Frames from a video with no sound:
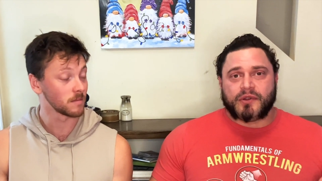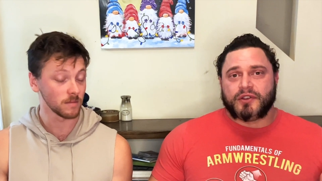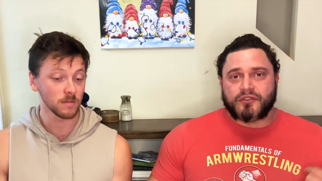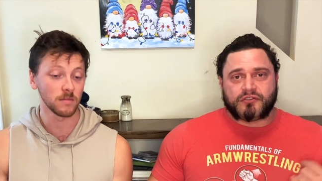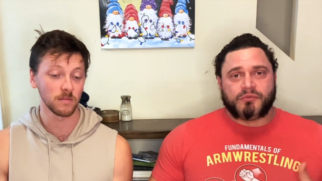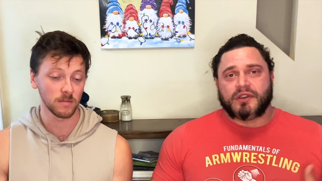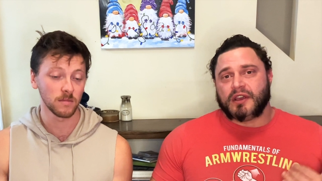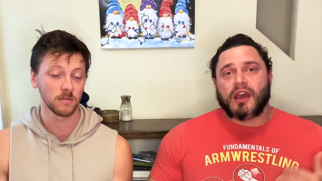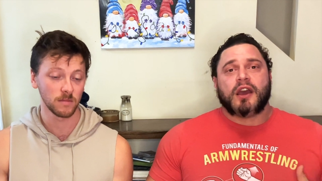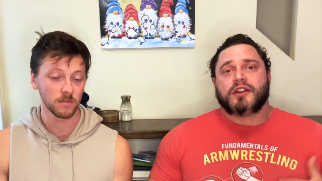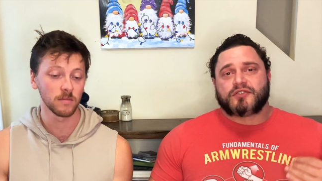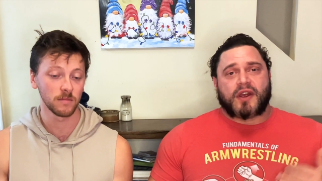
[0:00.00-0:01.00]
Speaker 1: you should be
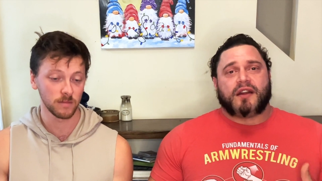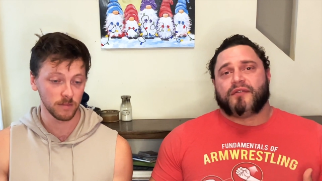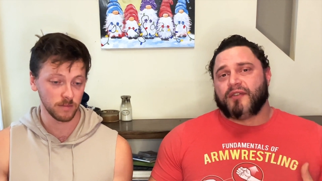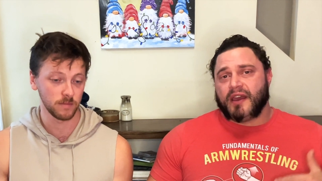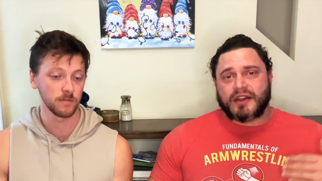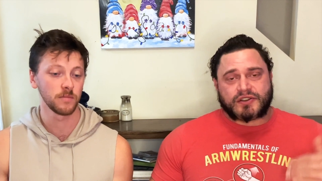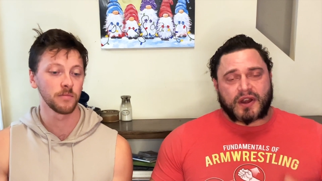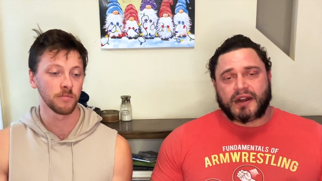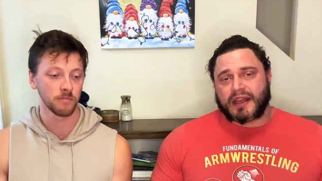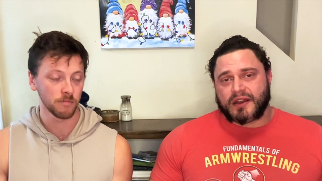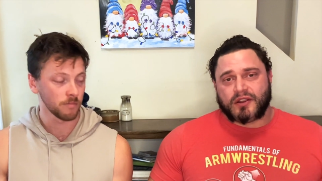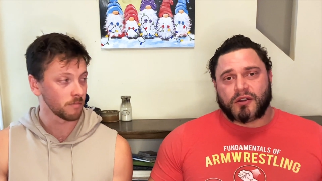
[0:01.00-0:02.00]
trying to fight, trying to
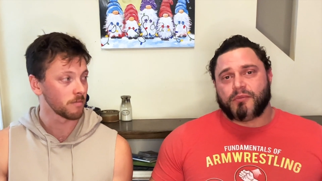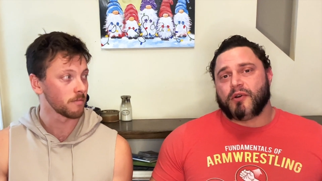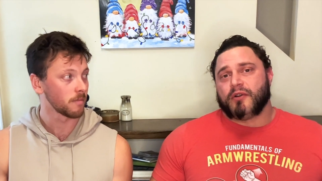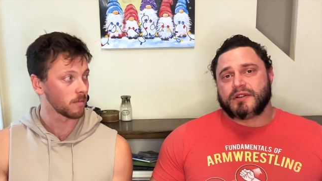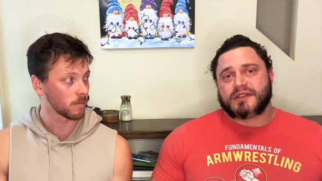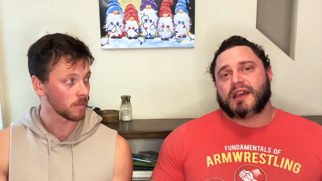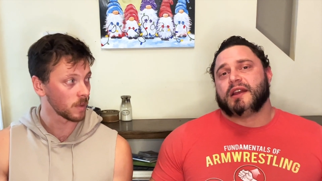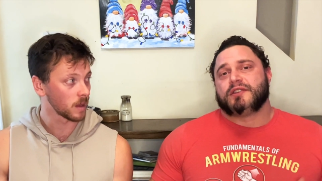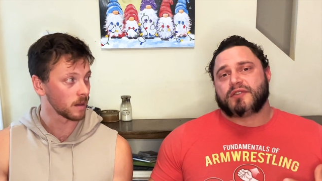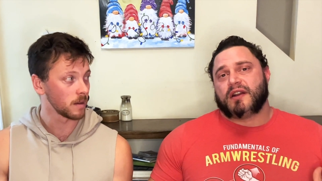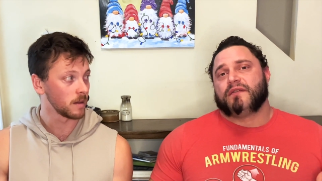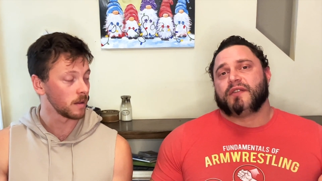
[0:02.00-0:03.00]
get in your opponent's head,
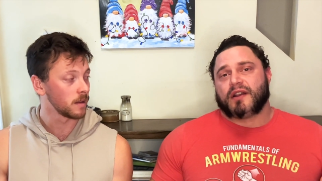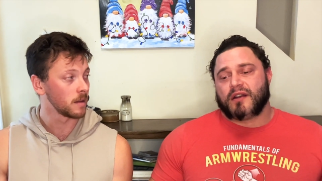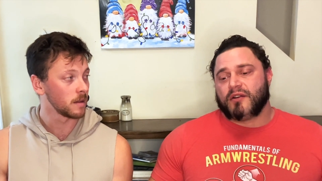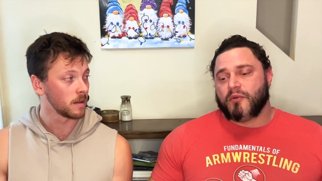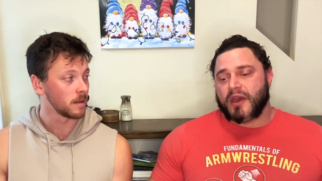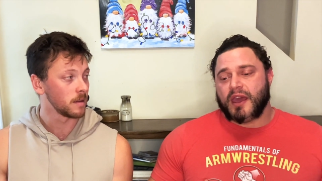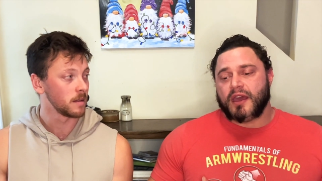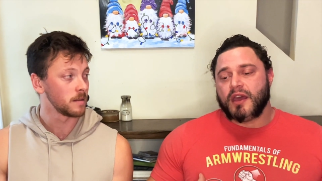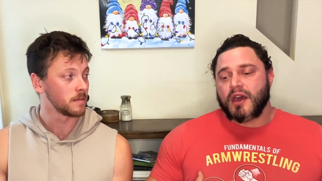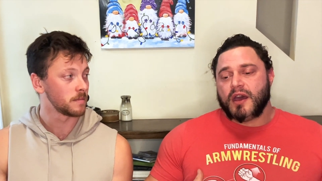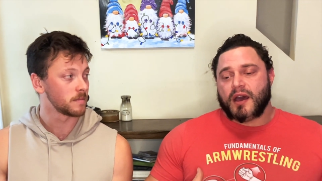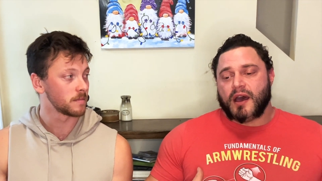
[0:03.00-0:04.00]
trying to figure out a way
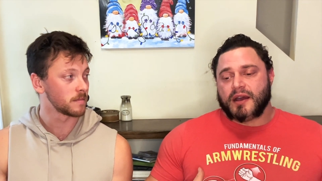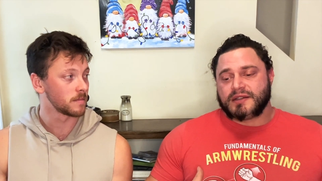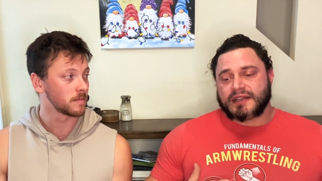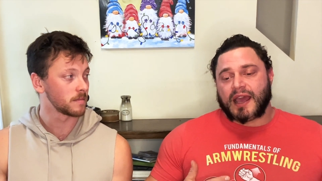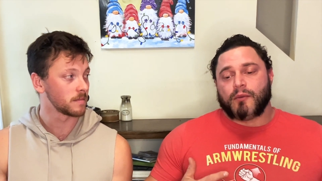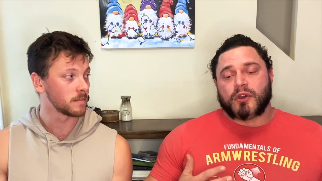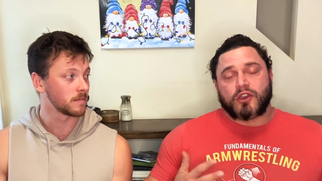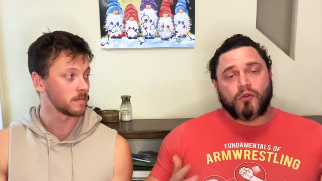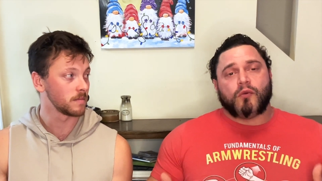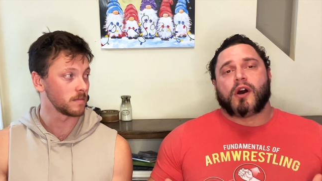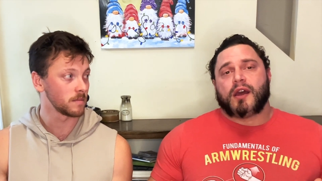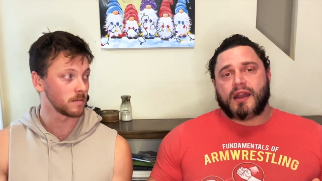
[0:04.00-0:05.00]
to get what you
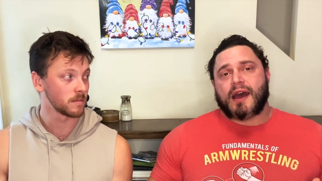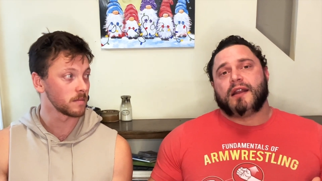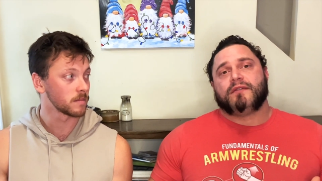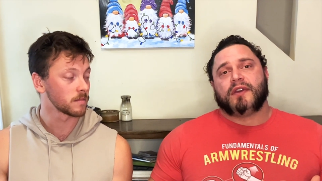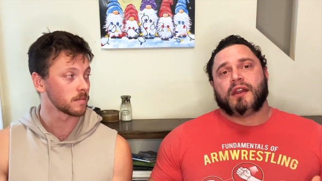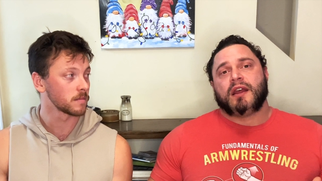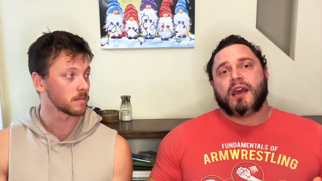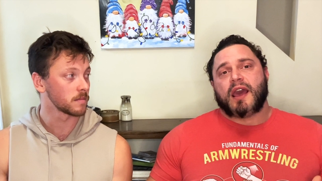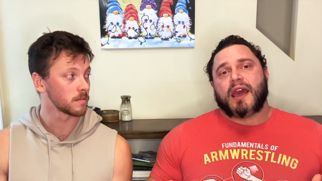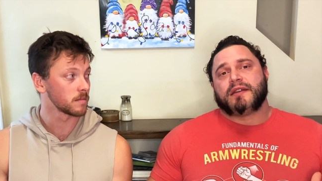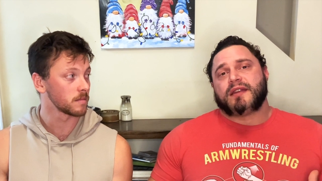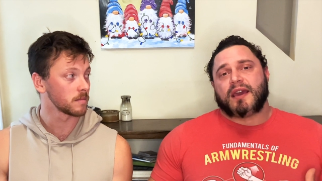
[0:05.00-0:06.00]
want out of it
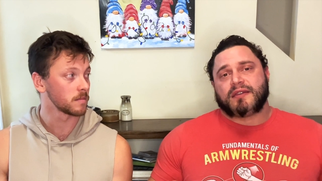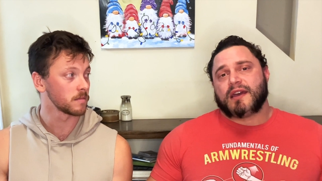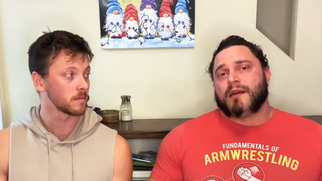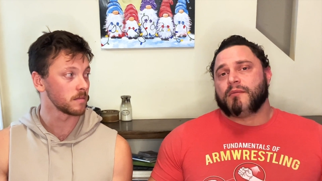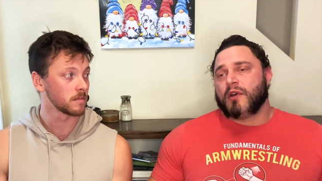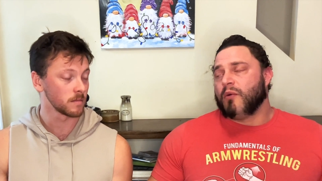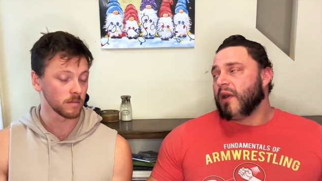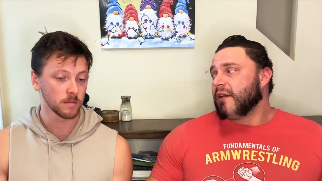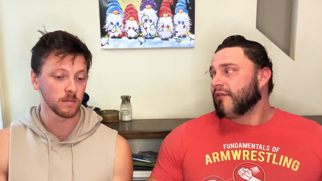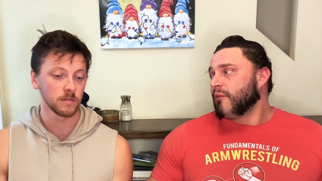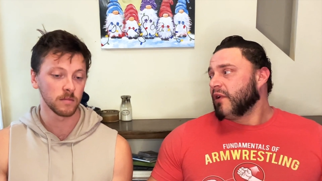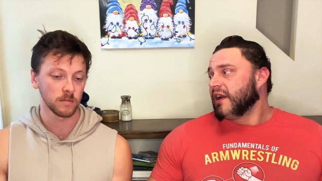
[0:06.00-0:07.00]
and take them away
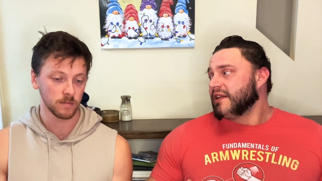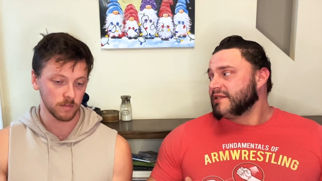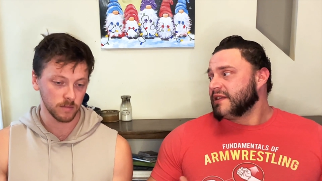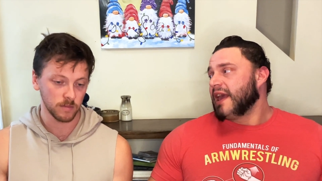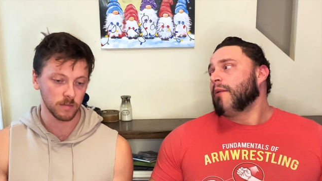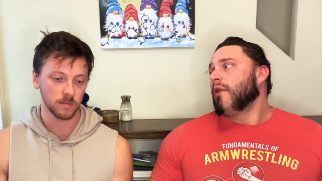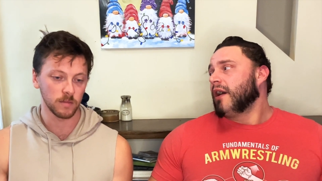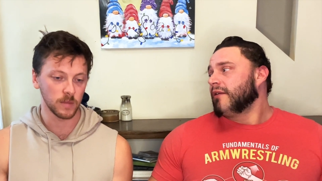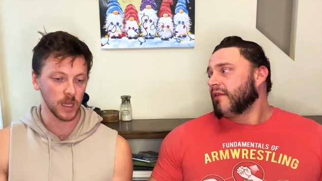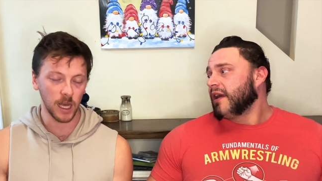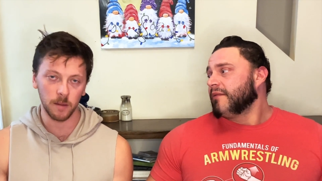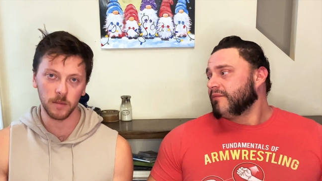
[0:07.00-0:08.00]
from what it is they want.
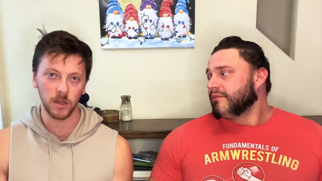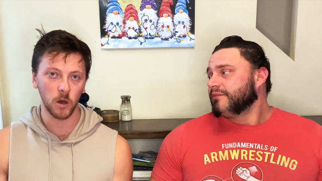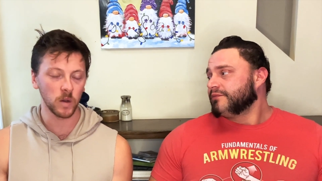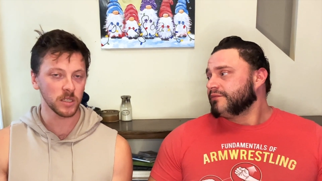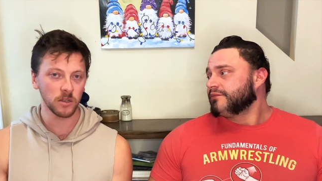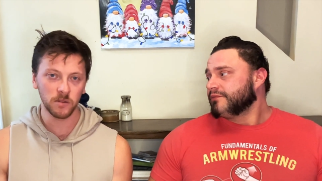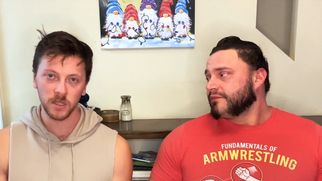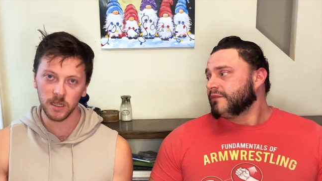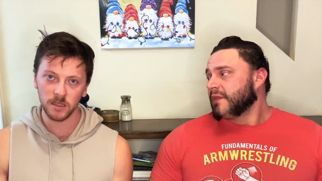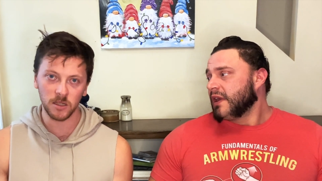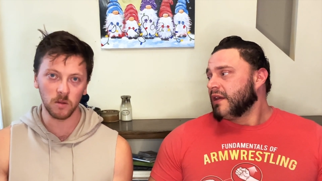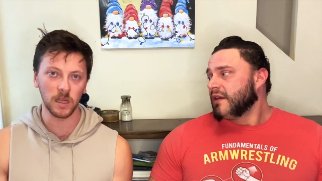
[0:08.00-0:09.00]
Yeah, right? No
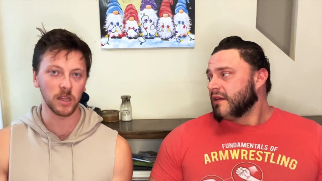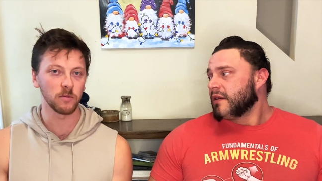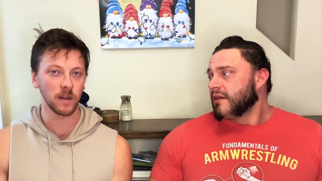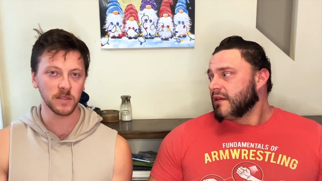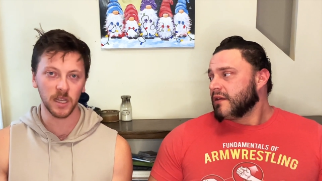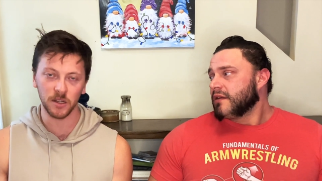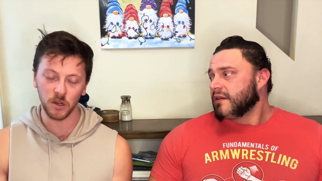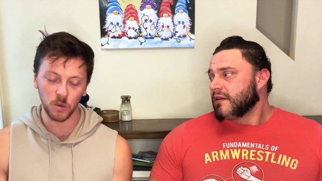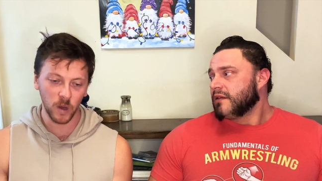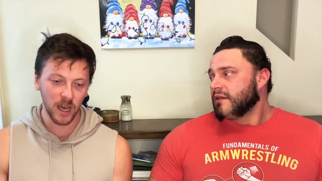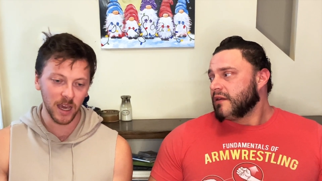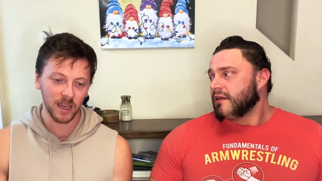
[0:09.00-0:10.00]
excuses, don't let the refs get in your
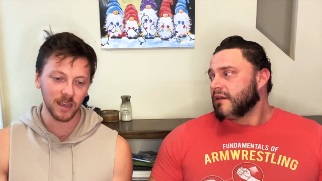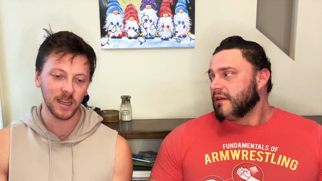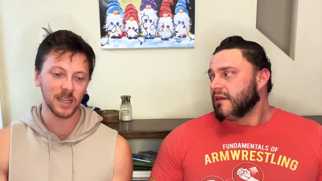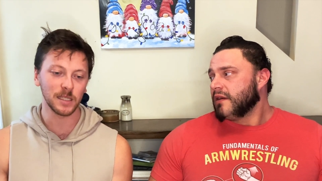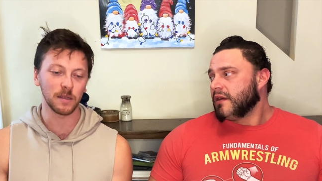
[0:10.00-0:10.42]
way. It's